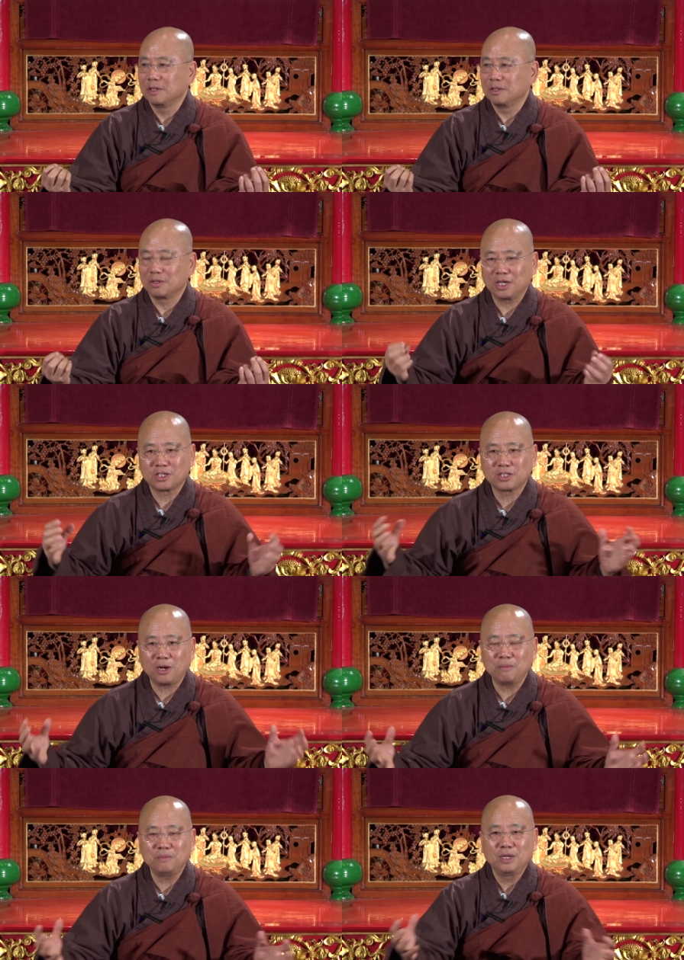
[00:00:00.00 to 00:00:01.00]
There's
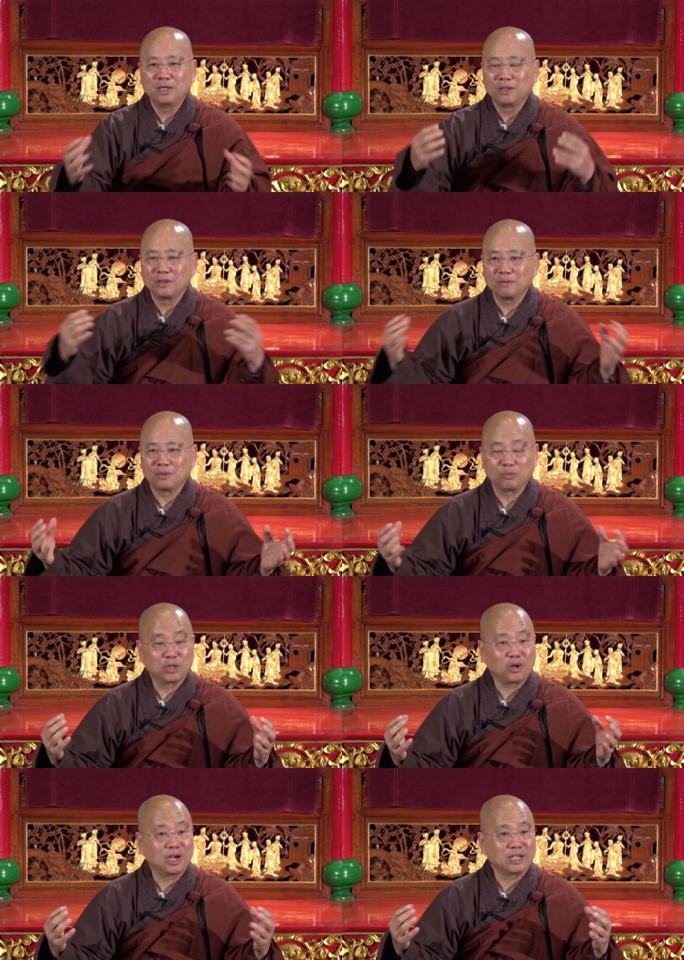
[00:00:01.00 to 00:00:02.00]
some,
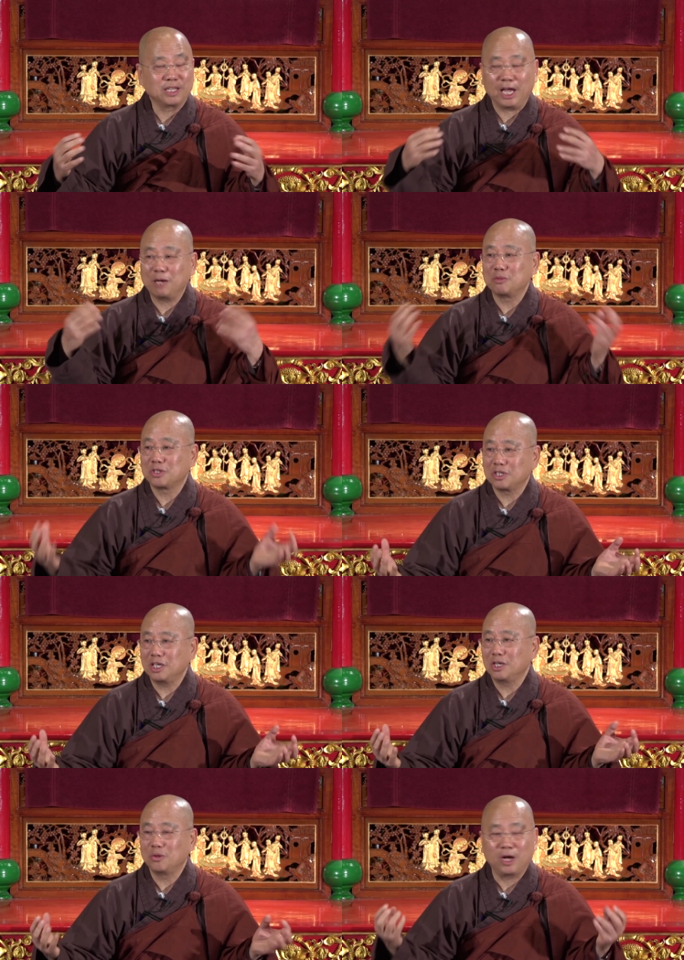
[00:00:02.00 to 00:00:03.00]
we call it the
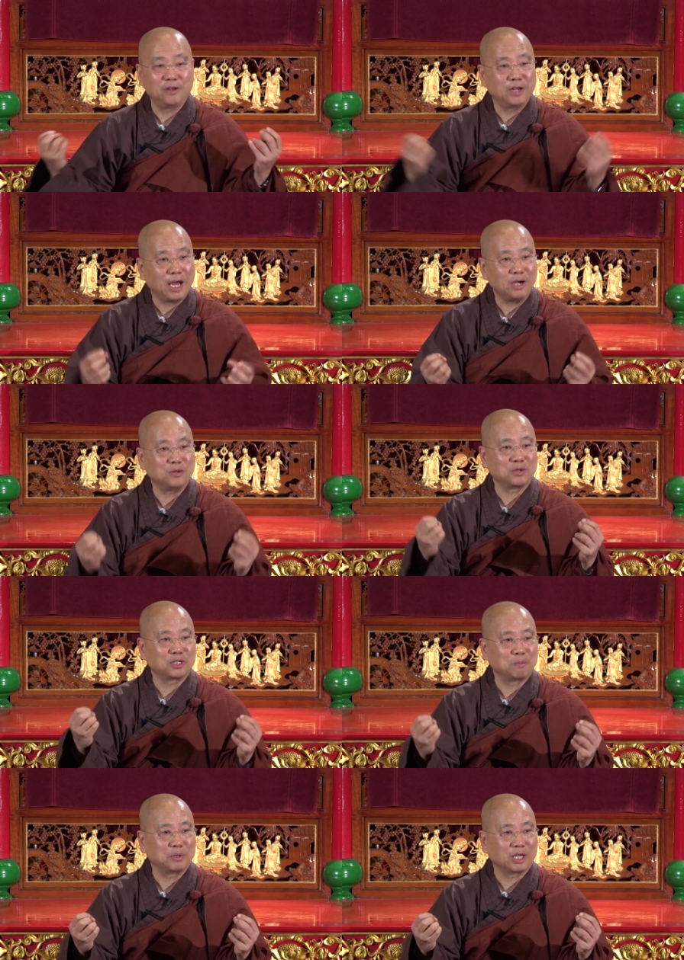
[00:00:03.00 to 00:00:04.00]
MC, who
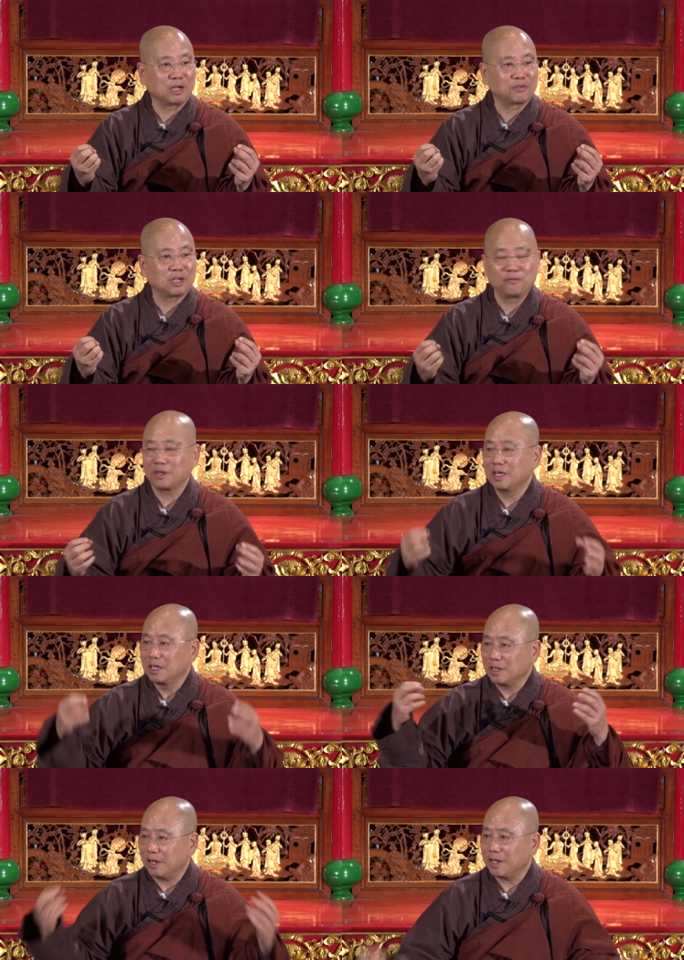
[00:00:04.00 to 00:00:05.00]
announce the beginning of something,
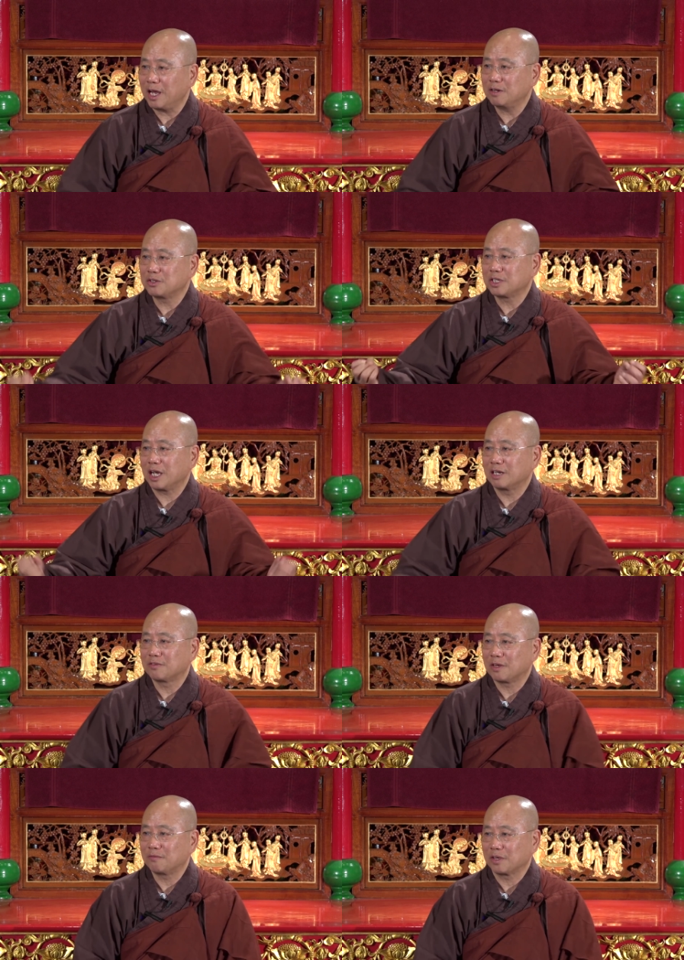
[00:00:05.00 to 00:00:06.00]
they announce the end
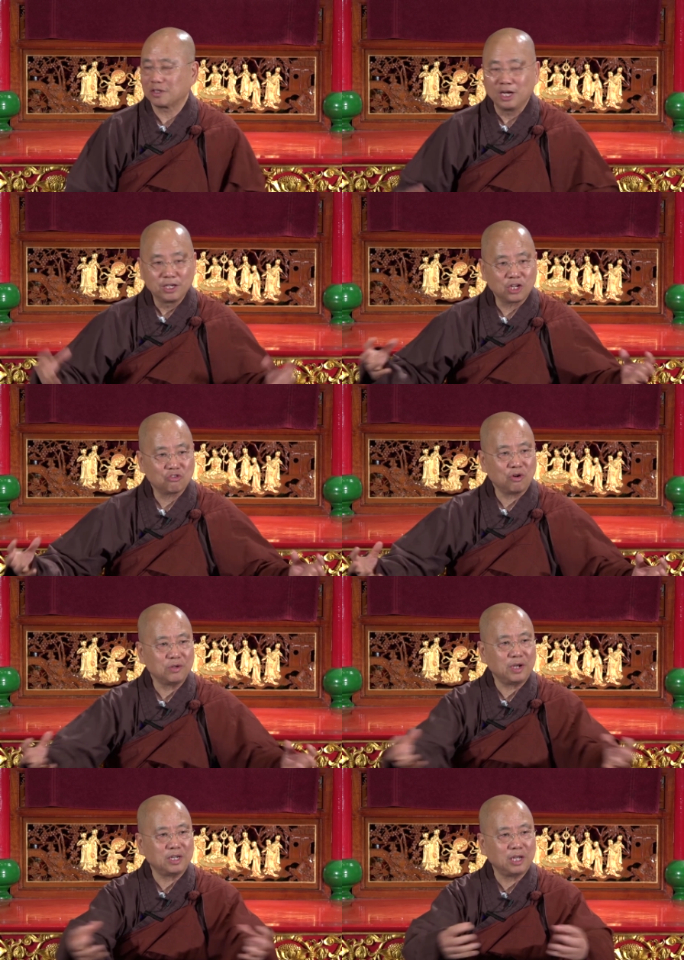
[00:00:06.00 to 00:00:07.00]
of something. They draw
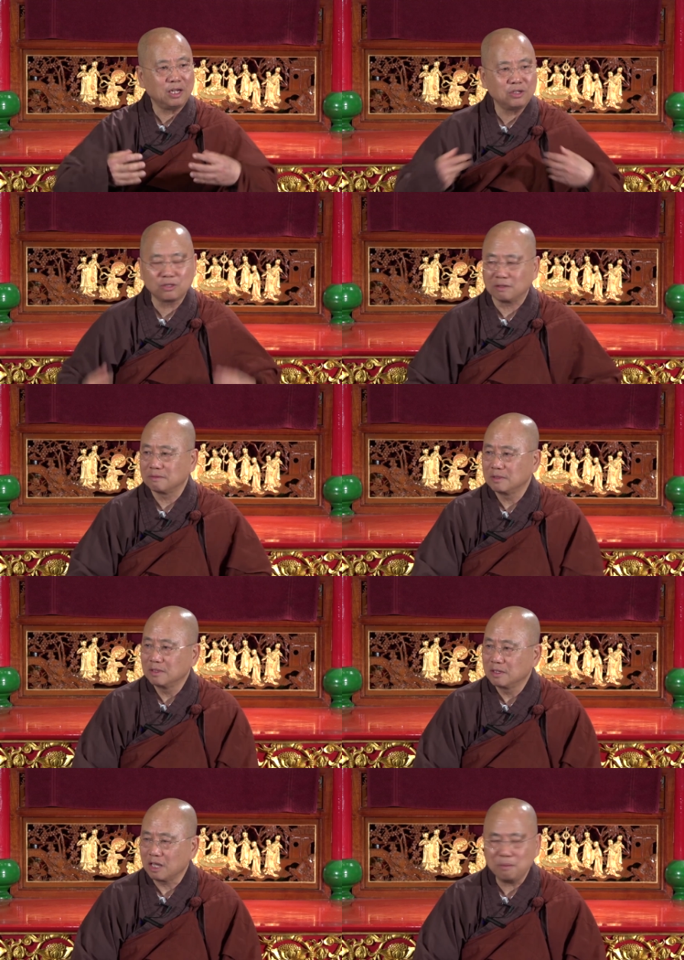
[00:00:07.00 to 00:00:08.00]
your attention.
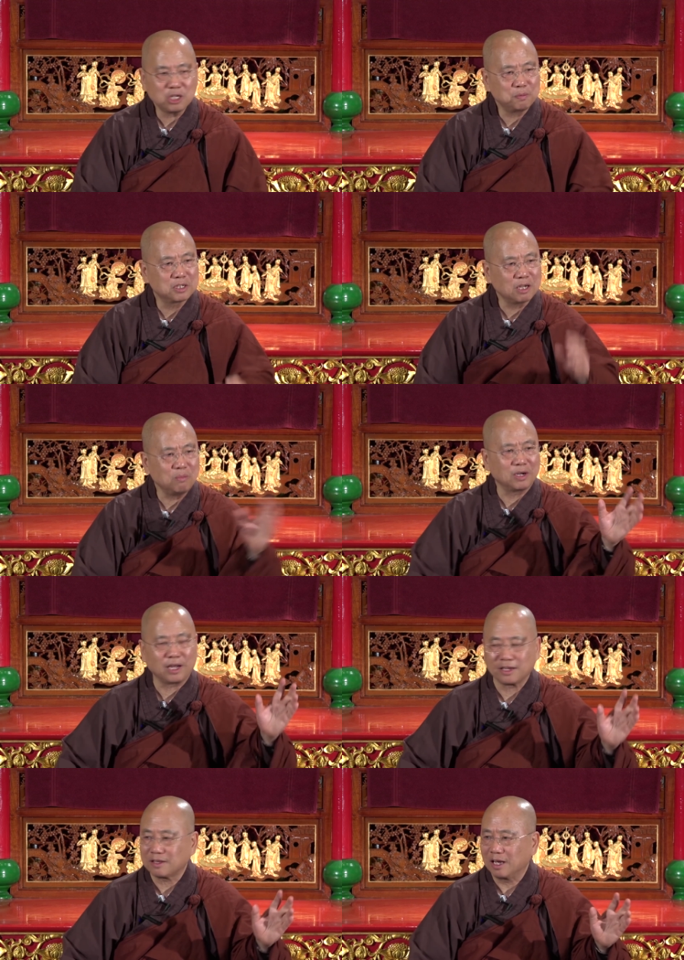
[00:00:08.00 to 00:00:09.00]
There must be someone
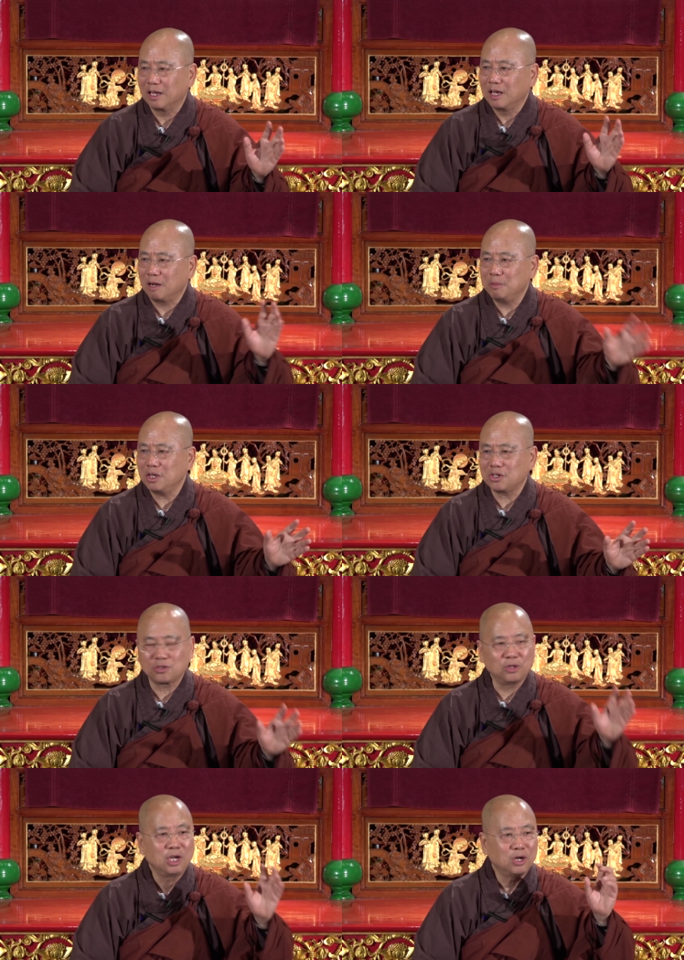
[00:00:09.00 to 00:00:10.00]
like that, a
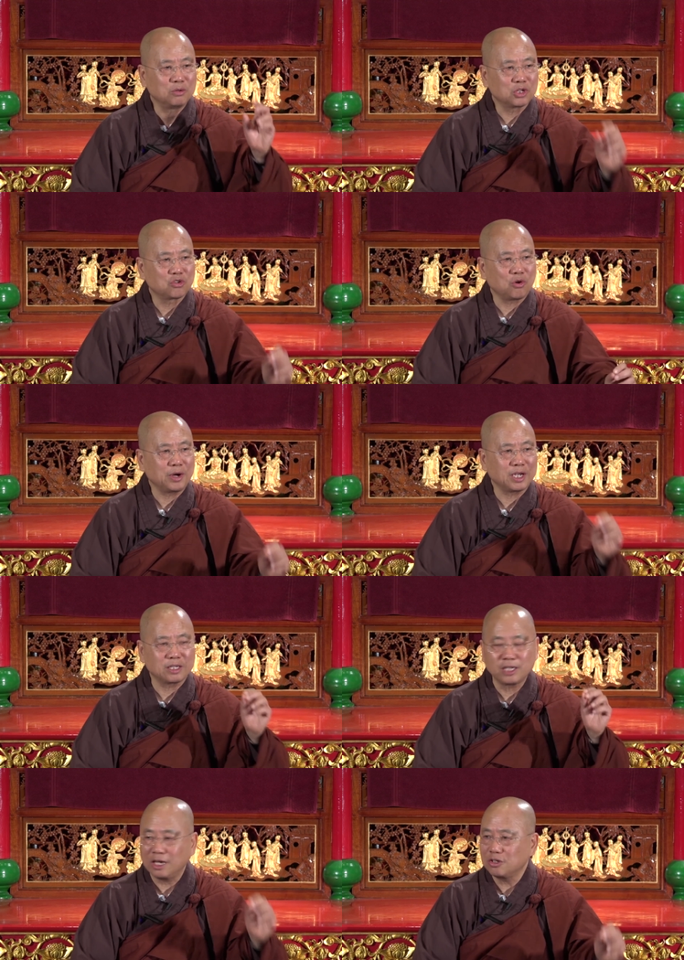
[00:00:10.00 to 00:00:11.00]
minister who is drawing
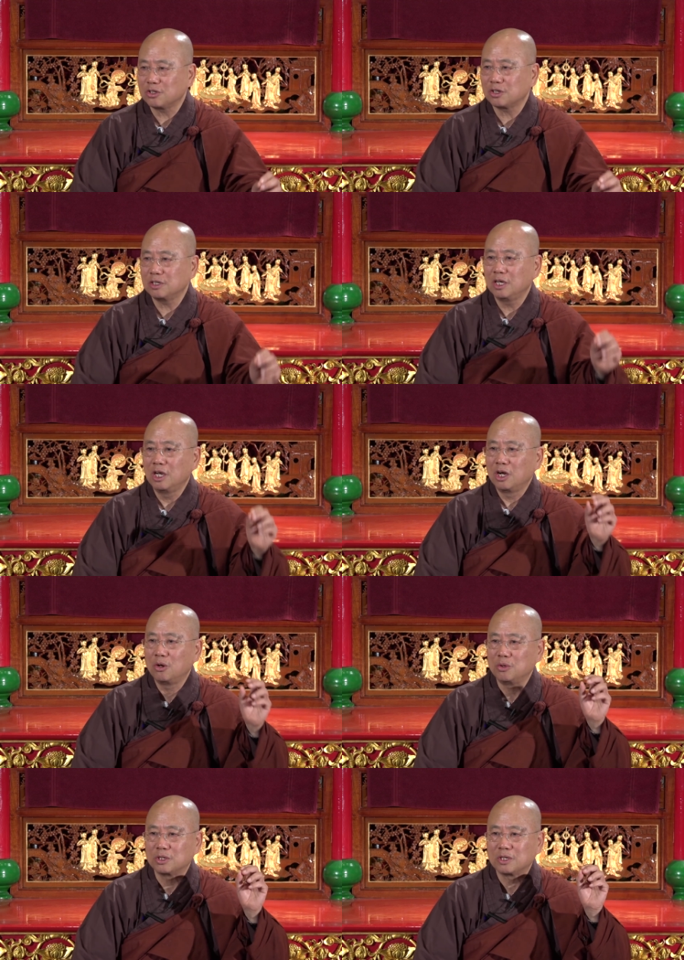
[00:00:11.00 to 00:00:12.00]
attention,
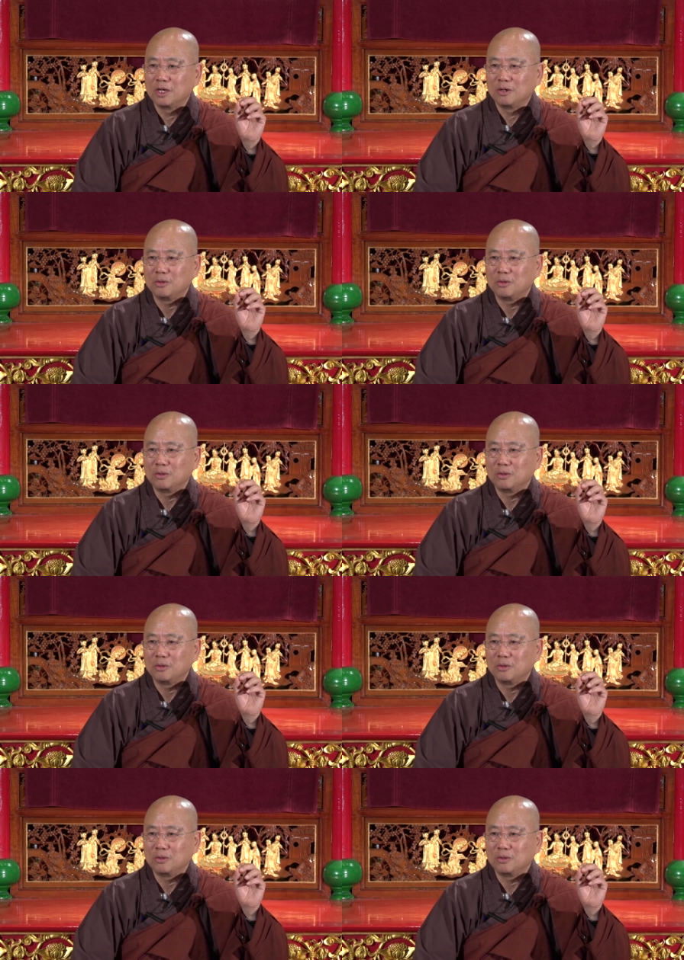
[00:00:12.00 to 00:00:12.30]
who is